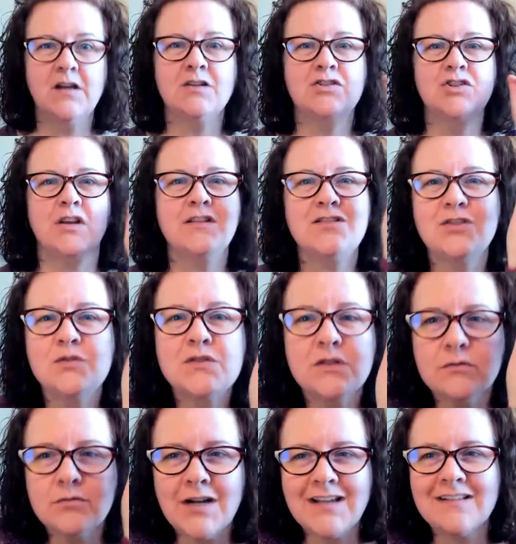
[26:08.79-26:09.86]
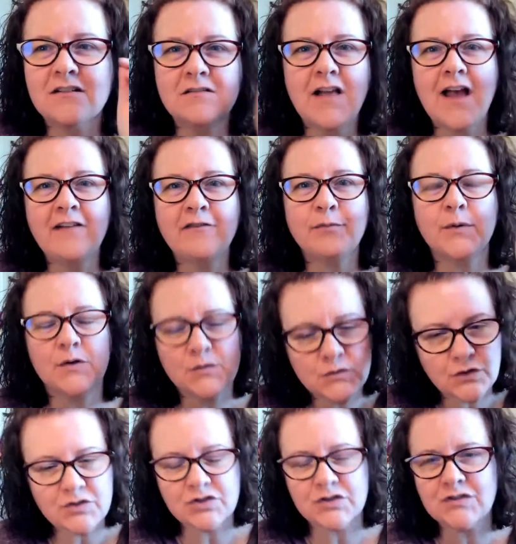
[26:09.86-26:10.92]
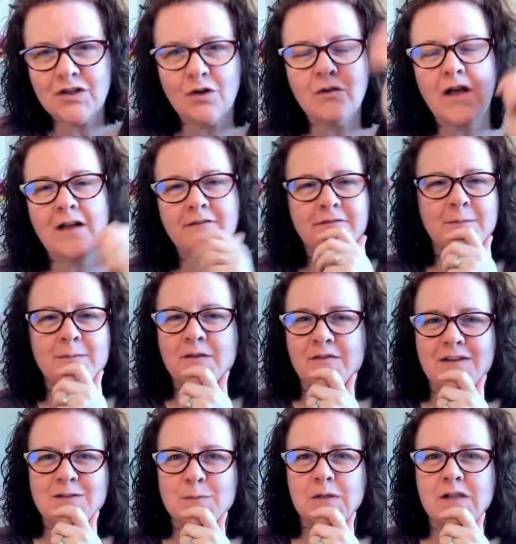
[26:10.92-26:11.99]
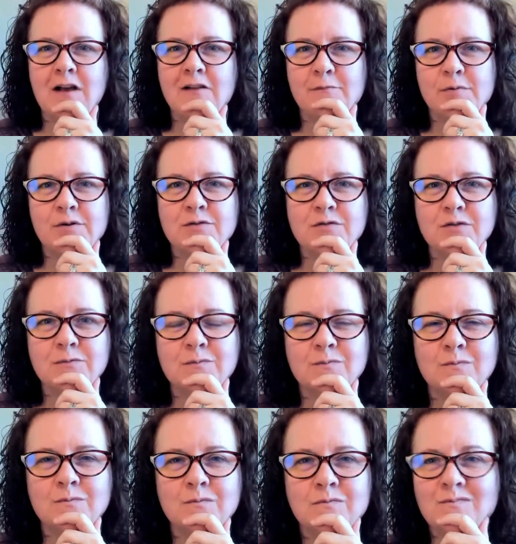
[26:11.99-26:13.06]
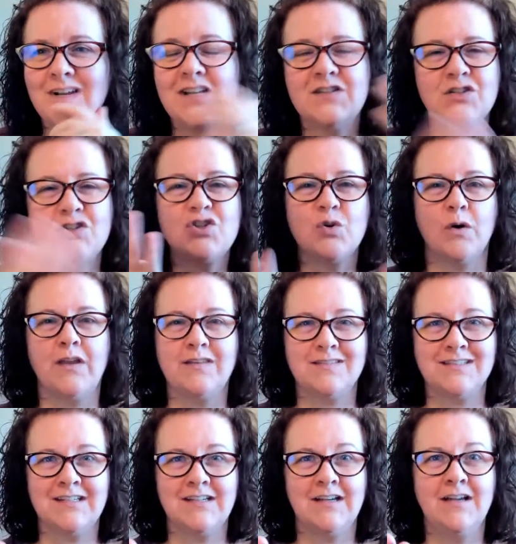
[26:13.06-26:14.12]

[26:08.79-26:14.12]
Just use the regular live producer and just go live from the Facebook Live producer. It's a choice.